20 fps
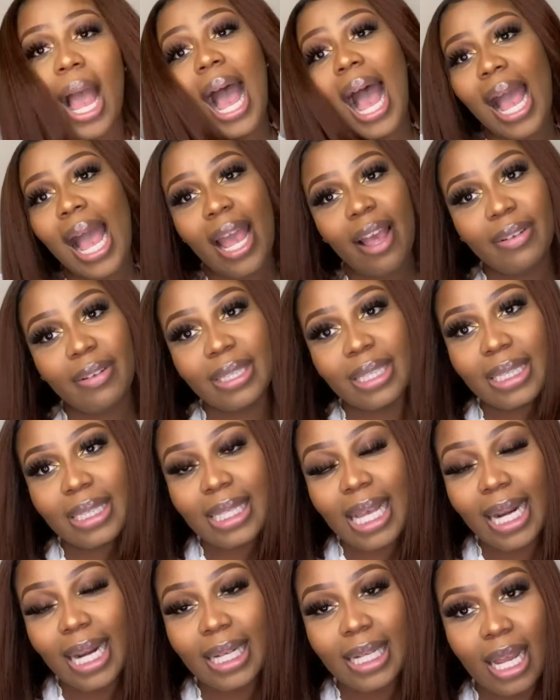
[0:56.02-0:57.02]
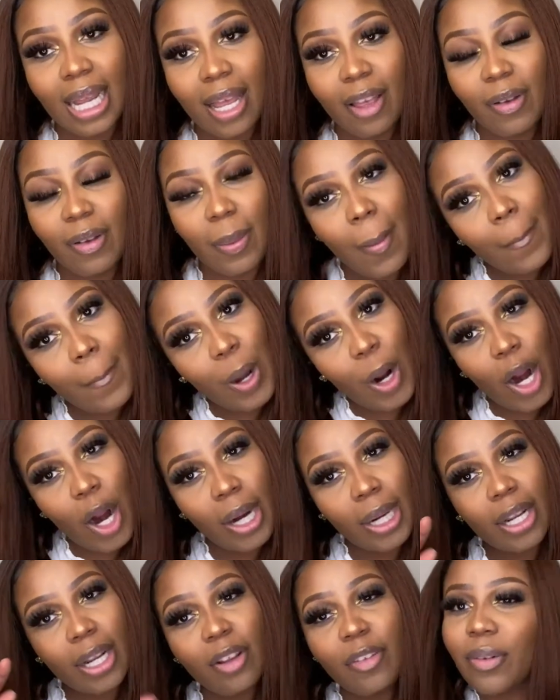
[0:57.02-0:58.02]
I haven't decided yet if I'm gonna
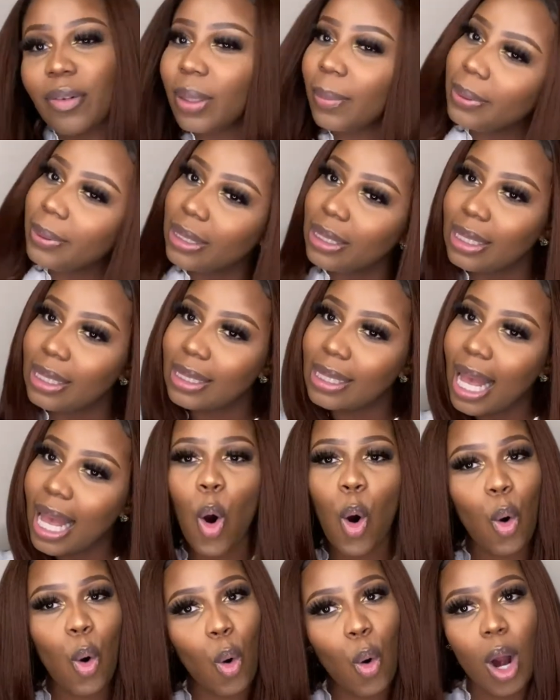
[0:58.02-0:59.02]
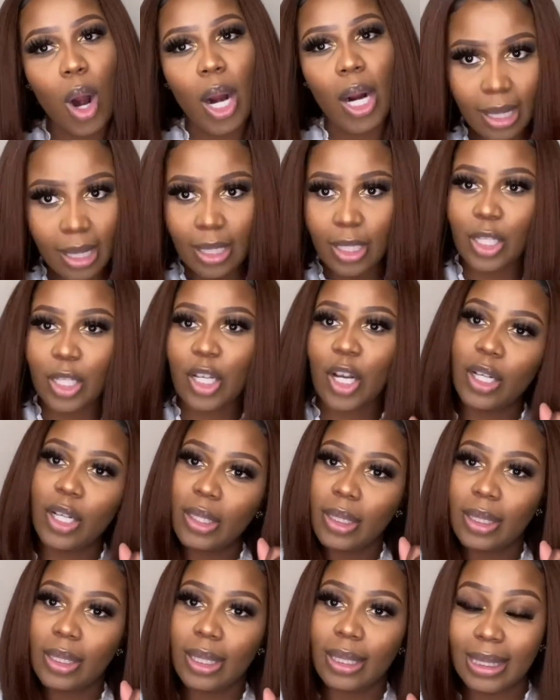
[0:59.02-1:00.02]
part it and flip it to the side or
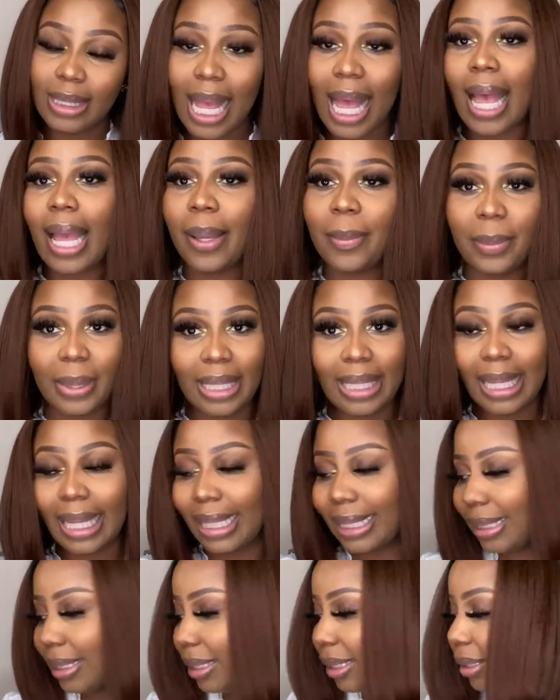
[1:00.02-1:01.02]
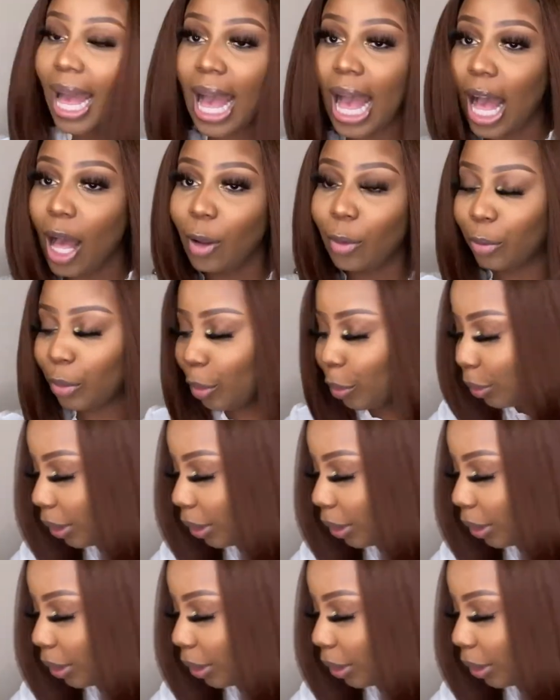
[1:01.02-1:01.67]
turn it to the side and be lazy. I don't know